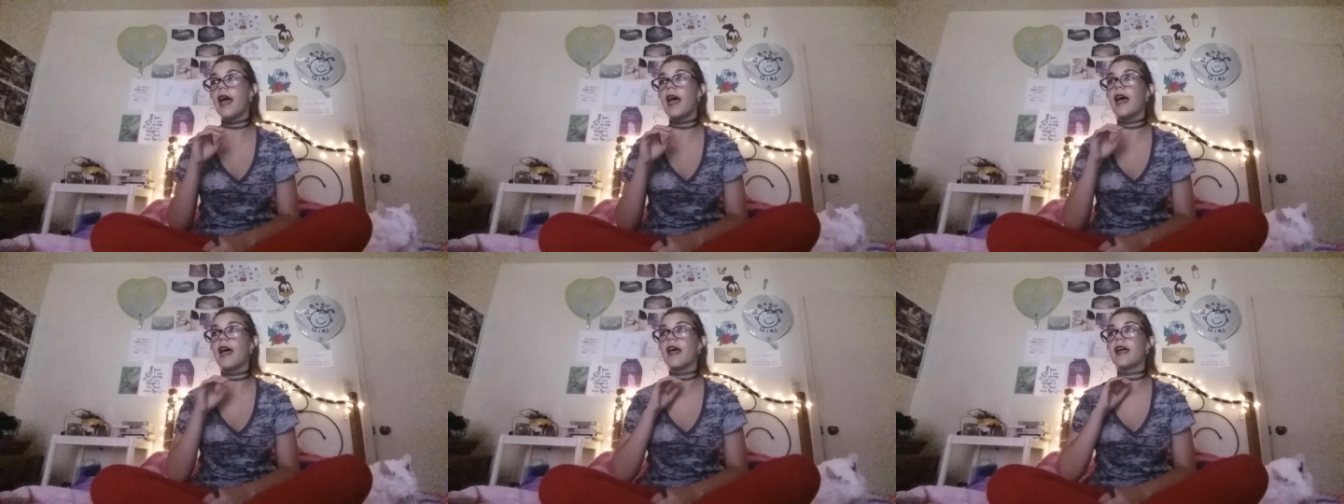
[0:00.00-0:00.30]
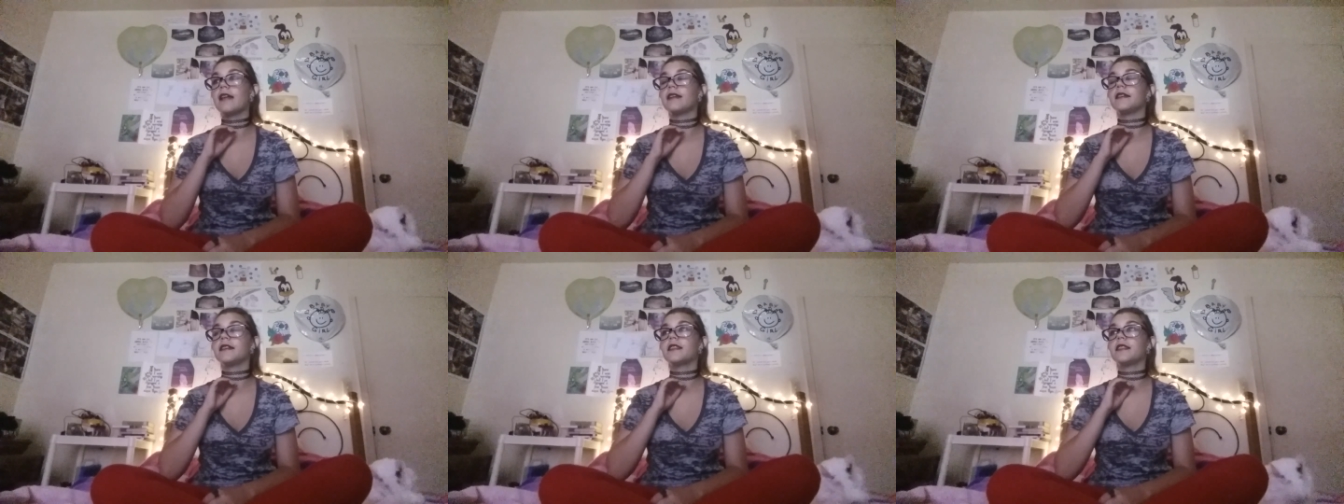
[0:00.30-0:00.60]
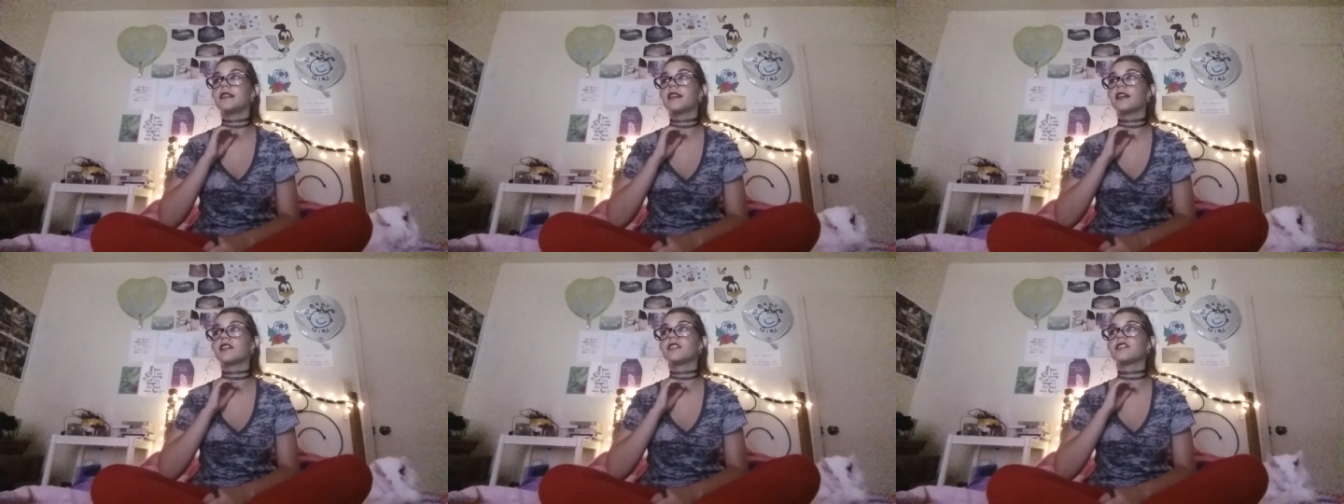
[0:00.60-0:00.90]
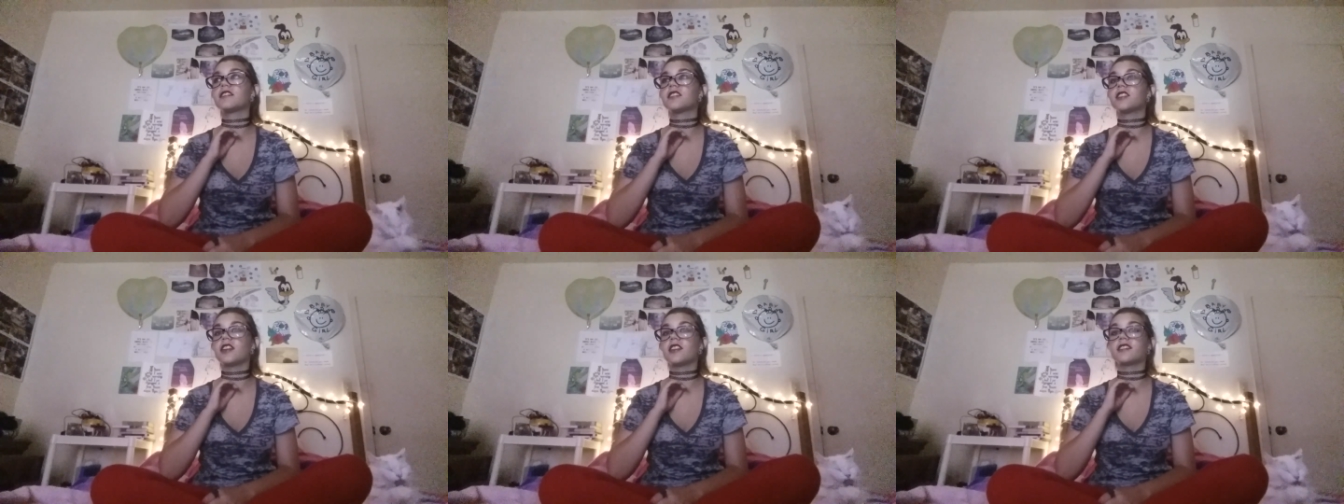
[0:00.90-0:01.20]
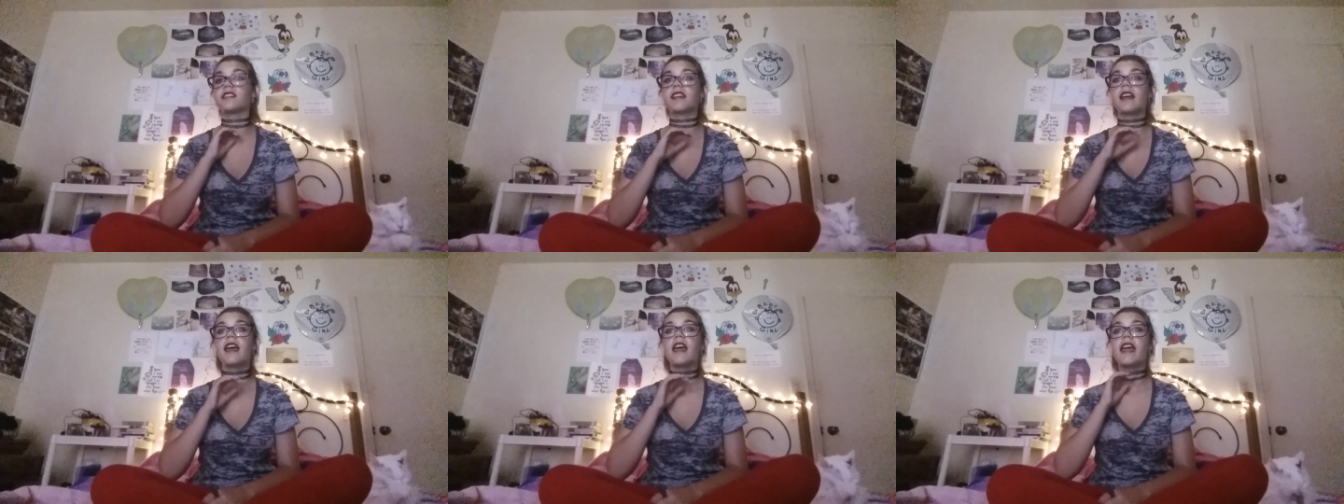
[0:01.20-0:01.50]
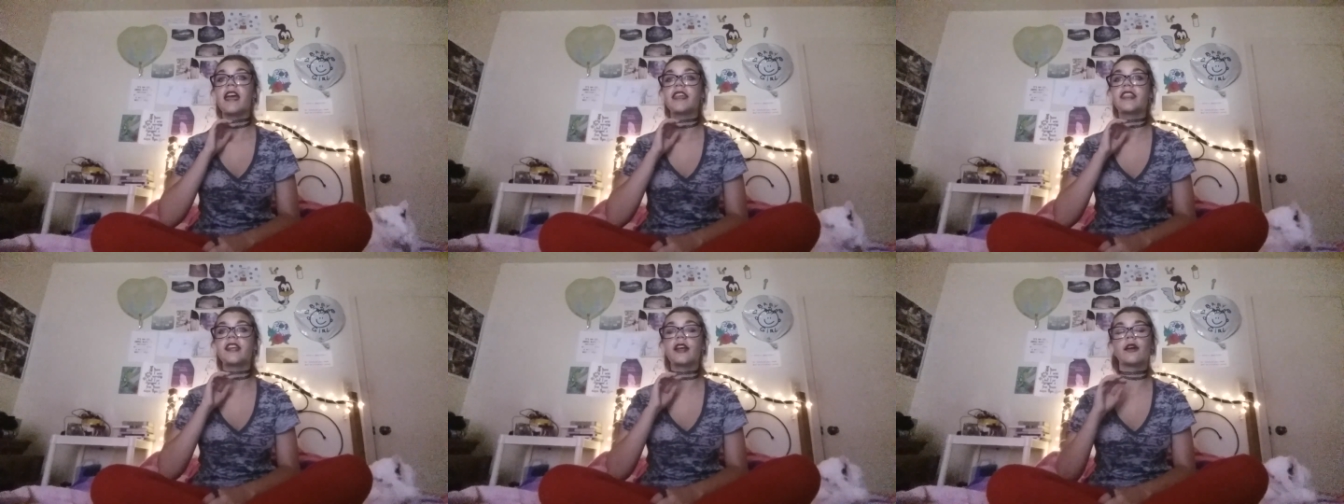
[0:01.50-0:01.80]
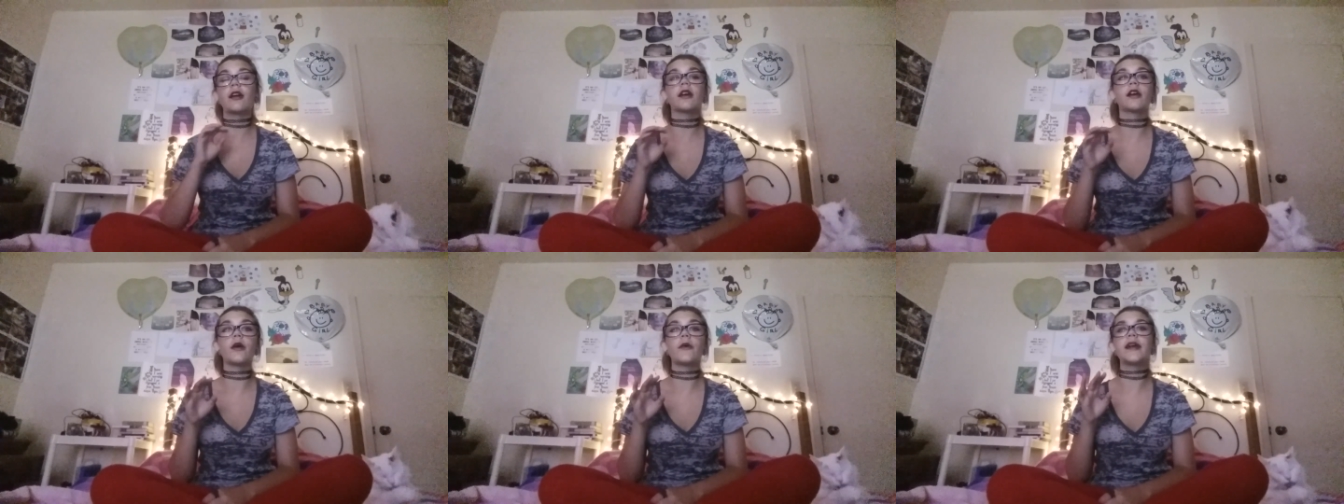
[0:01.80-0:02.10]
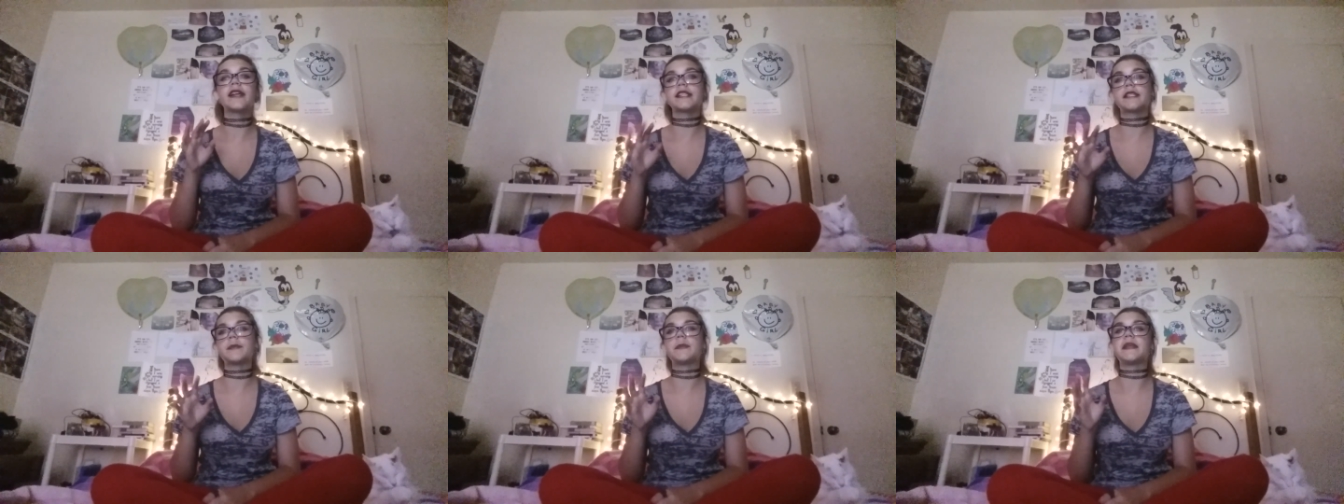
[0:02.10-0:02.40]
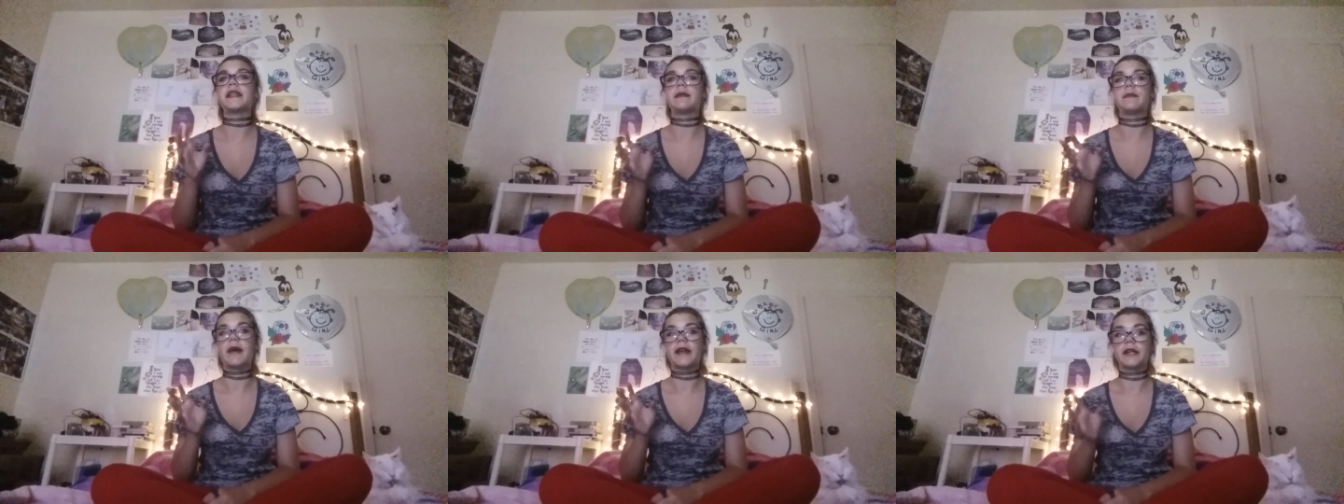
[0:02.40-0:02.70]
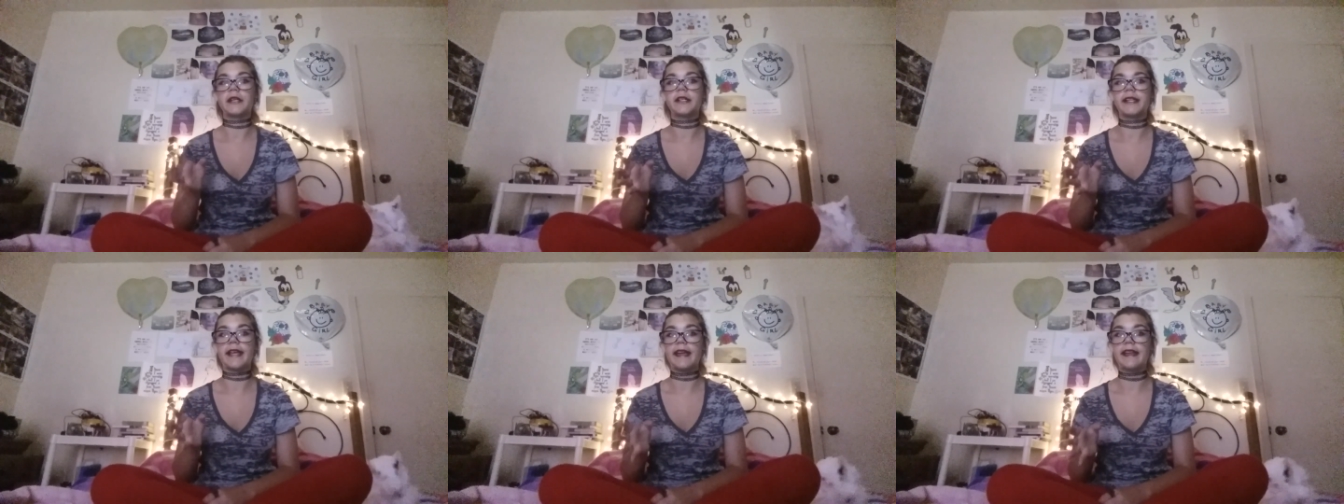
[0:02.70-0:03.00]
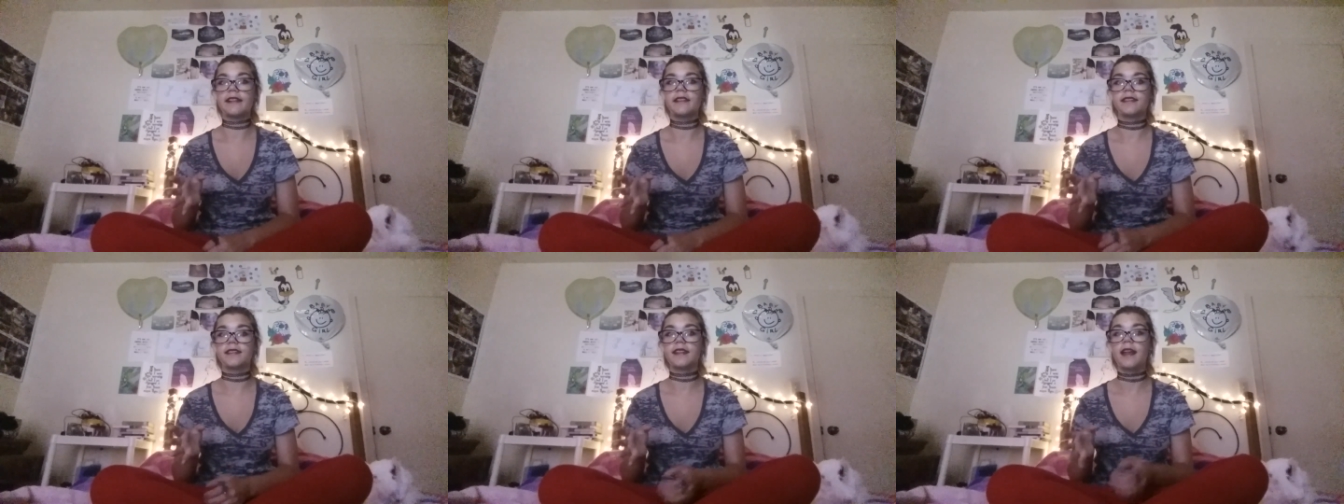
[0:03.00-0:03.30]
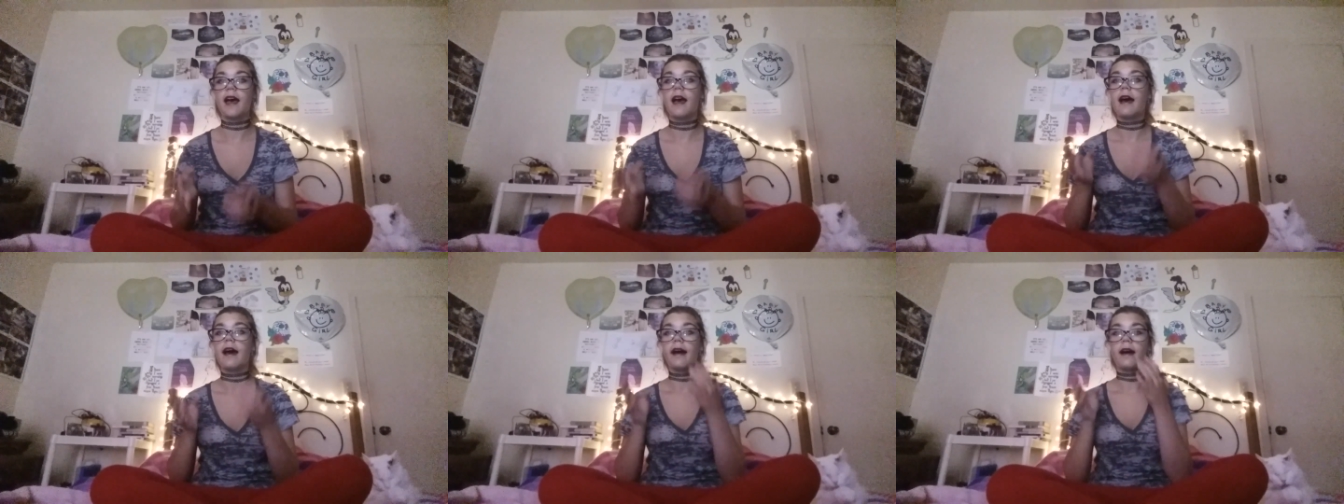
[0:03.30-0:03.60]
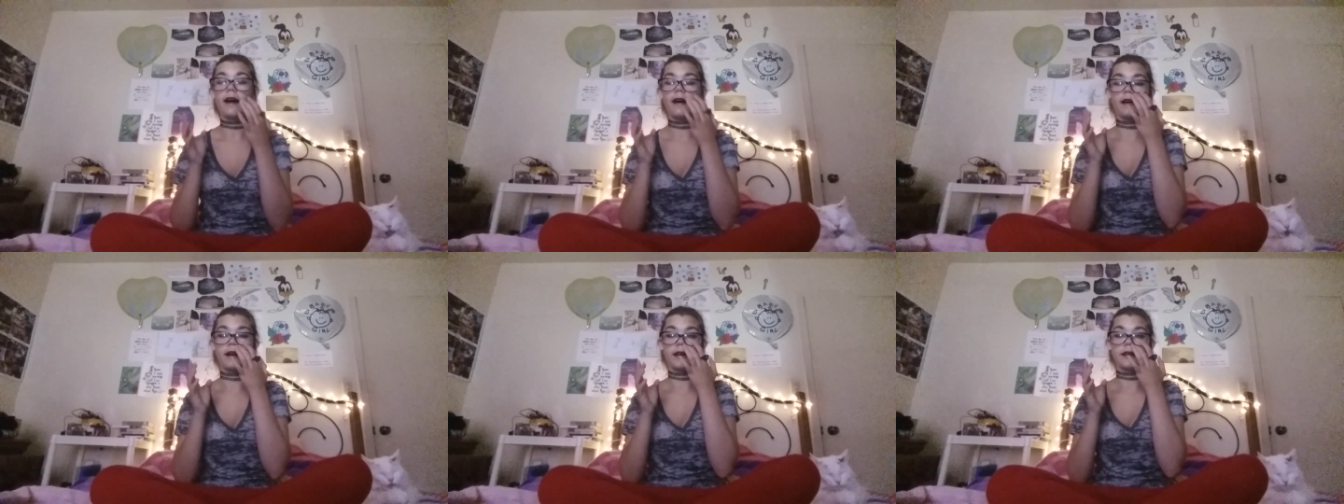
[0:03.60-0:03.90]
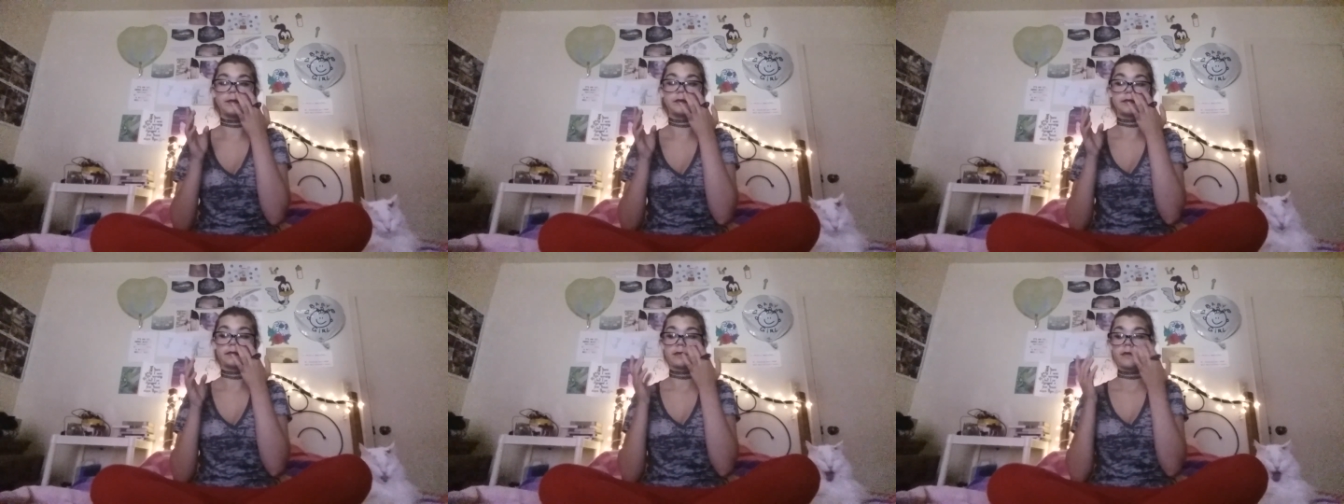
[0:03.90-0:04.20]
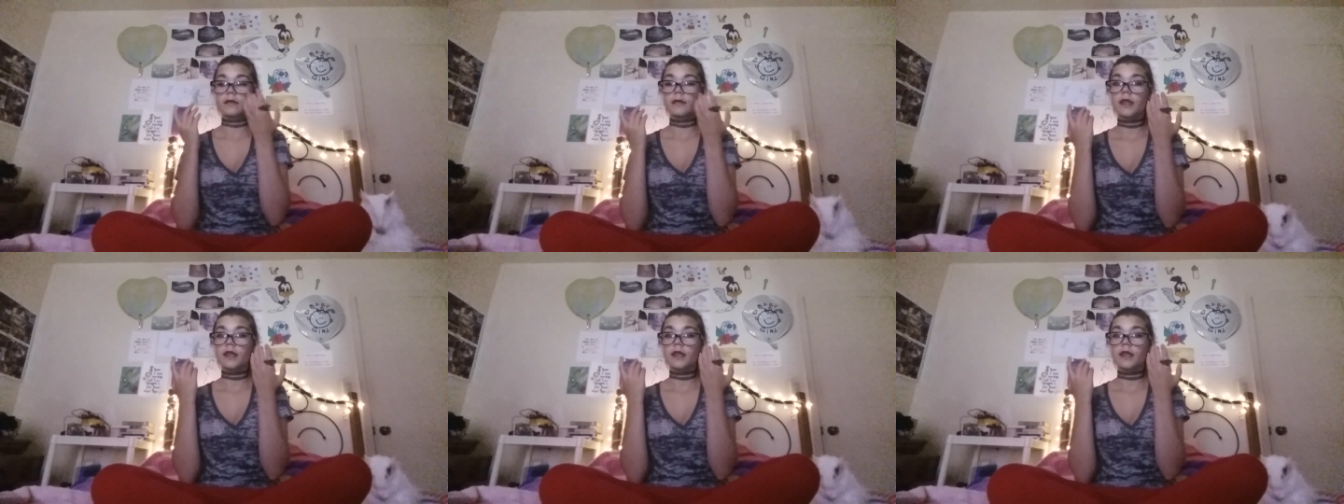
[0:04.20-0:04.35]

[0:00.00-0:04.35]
and there's just there are going to be better days. Um,